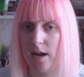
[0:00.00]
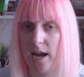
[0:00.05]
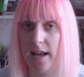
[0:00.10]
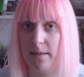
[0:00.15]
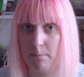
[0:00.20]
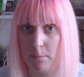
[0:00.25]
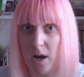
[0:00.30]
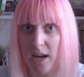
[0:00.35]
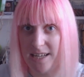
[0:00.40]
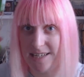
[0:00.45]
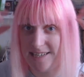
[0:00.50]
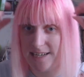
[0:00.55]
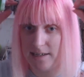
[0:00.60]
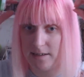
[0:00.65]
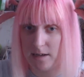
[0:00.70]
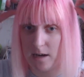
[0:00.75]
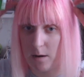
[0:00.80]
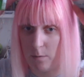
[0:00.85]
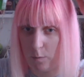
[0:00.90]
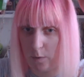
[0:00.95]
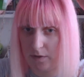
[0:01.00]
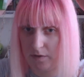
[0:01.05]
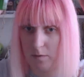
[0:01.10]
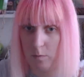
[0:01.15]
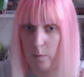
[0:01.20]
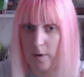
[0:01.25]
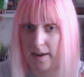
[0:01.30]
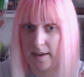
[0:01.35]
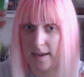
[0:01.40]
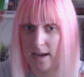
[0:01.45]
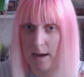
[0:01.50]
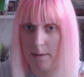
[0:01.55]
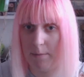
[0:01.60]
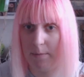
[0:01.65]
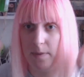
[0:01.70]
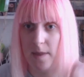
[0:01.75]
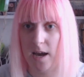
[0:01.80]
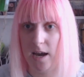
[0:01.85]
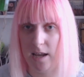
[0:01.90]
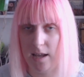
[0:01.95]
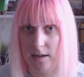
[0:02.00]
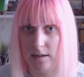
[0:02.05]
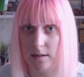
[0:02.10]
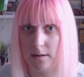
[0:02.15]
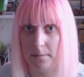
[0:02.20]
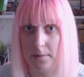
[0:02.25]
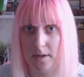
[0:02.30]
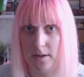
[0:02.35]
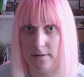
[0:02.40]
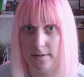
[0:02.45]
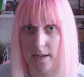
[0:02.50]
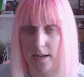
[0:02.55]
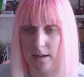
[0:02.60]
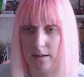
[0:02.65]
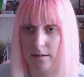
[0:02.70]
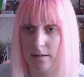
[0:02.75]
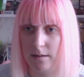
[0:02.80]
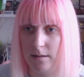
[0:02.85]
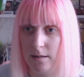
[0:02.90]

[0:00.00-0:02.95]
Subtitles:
And mine did come with the wig cap that I ended up using.